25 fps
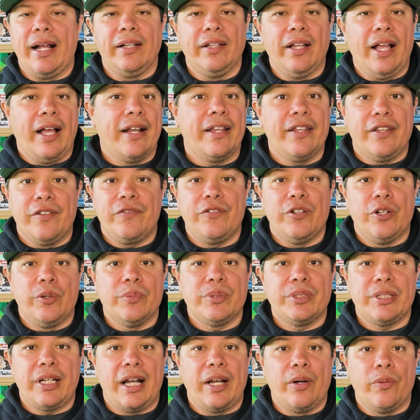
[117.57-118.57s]
A lot of the
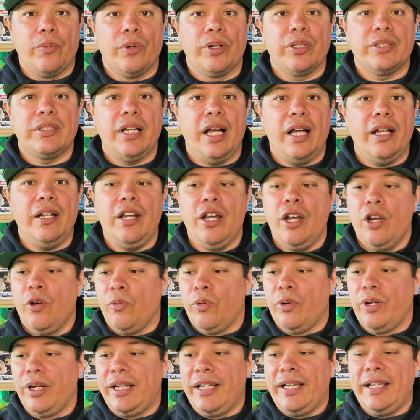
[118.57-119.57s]
films that I worked on
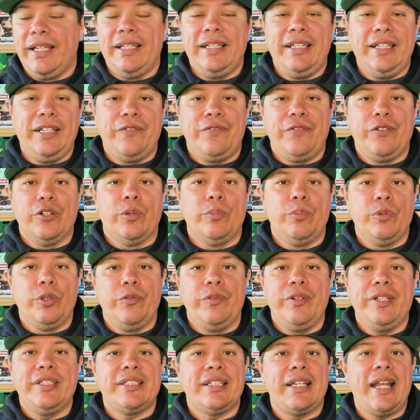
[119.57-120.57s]
were indie film
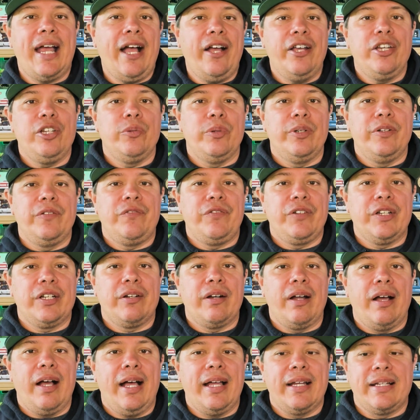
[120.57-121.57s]
movies, and how you would
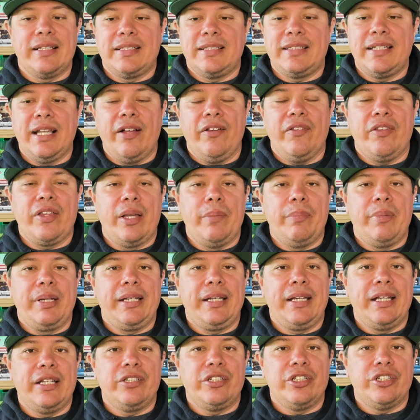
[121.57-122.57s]
figure out how to sell them
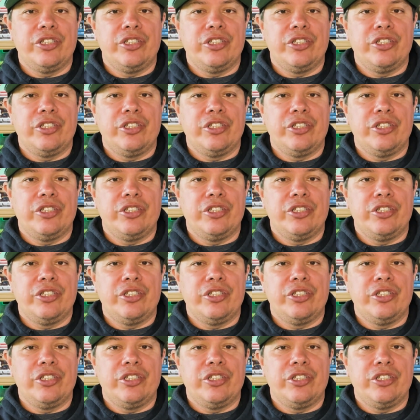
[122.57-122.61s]
and get